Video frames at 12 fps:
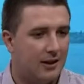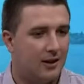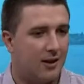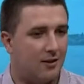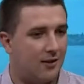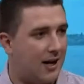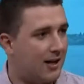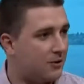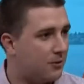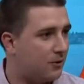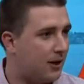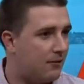on the high
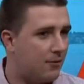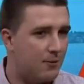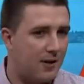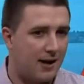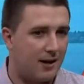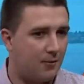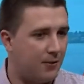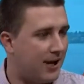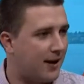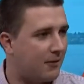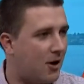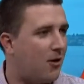school level, but I, we
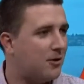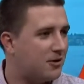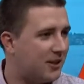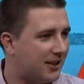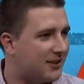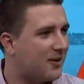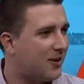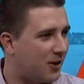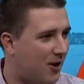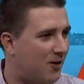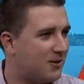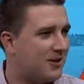have college kids that are in
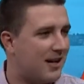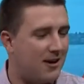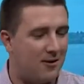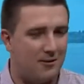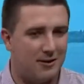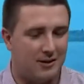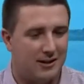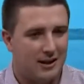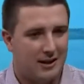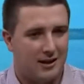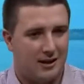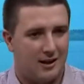college now, and
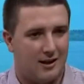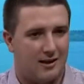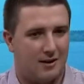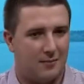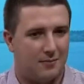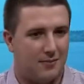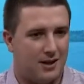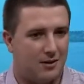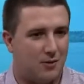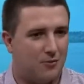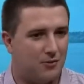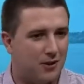um, and
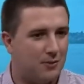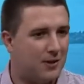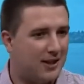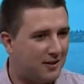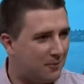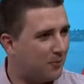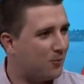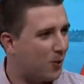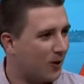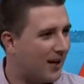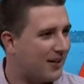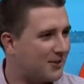hopefully we get
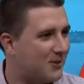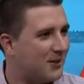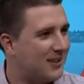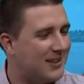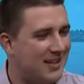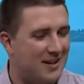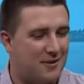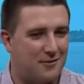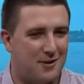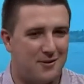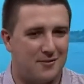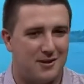more guys going into the
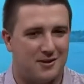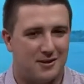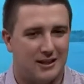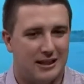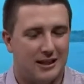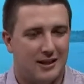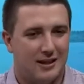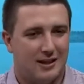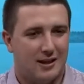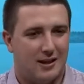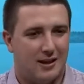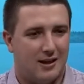NFL eventually.
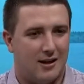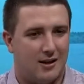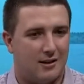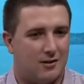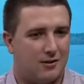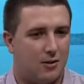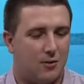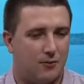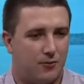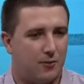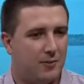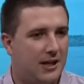Uh, so
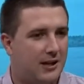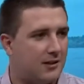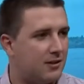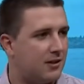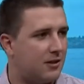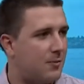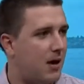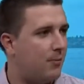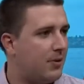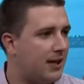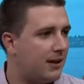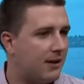for me, it's just about
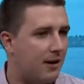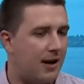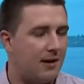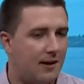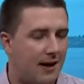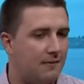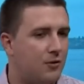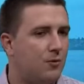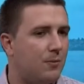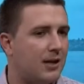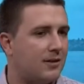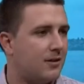being there. I, I, view
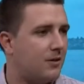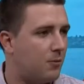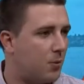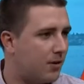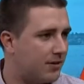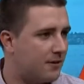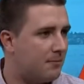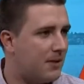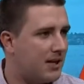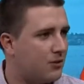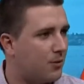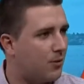myself more as a
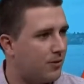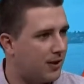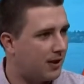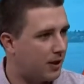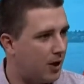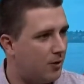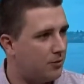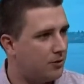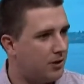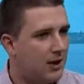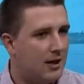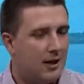mentor than a
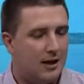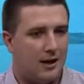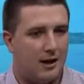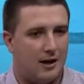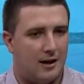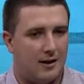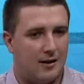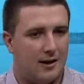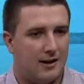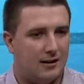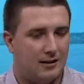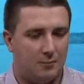coach. Uh,
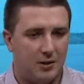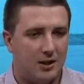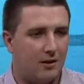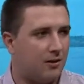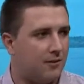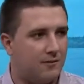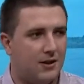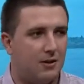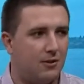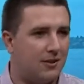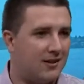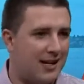it, being on the
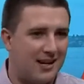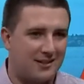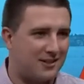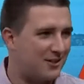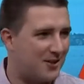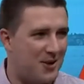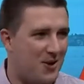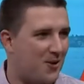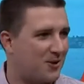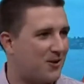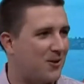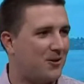field and the X's and
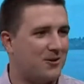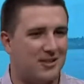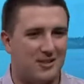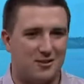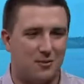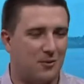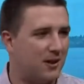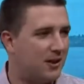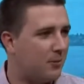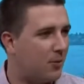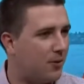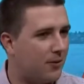O's and all those things are really
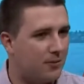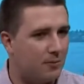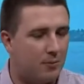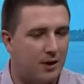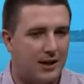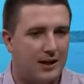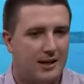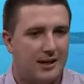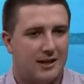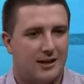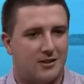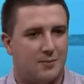important, mm -hmm. but
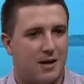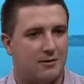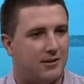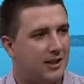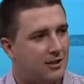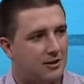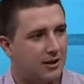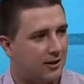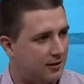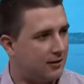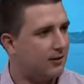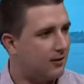it's about
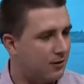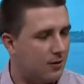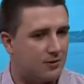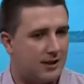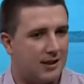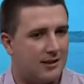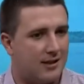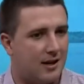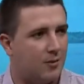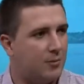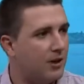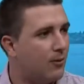teaching those kids how
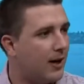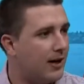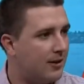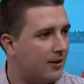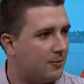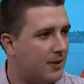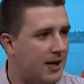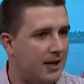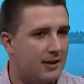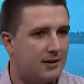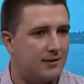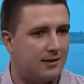to be great young men
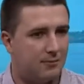and to